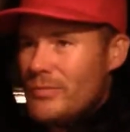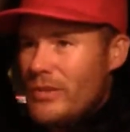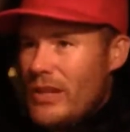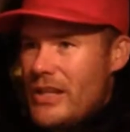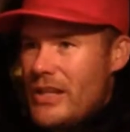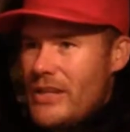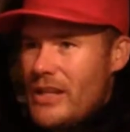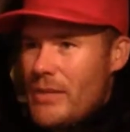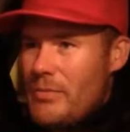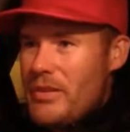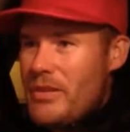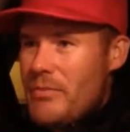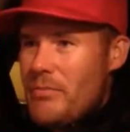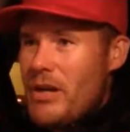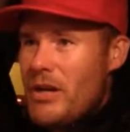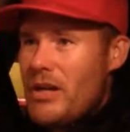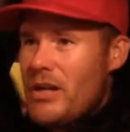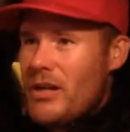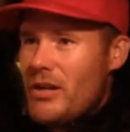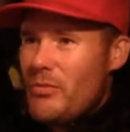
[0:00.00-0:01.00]
ended up in the
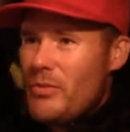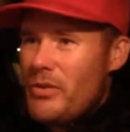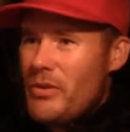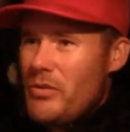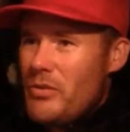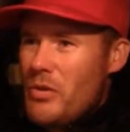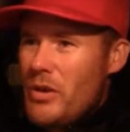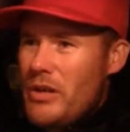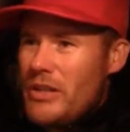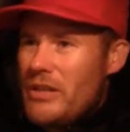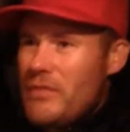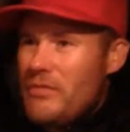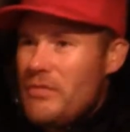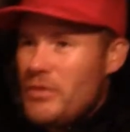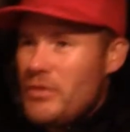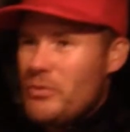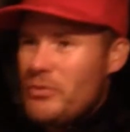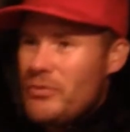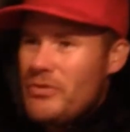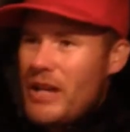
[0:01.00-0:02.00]
bunker with quite a
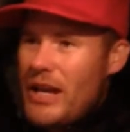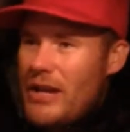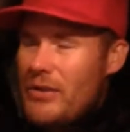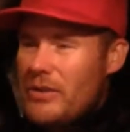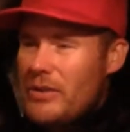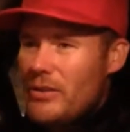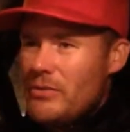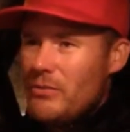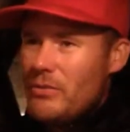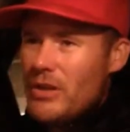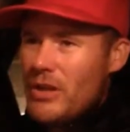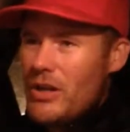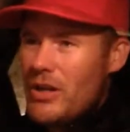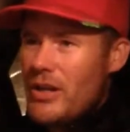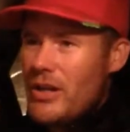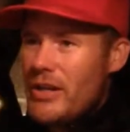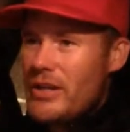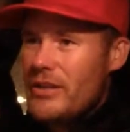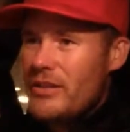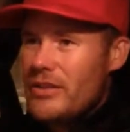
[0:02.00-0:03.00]
difficult downhill
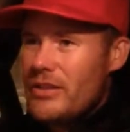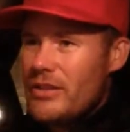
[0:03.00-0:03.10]
lie,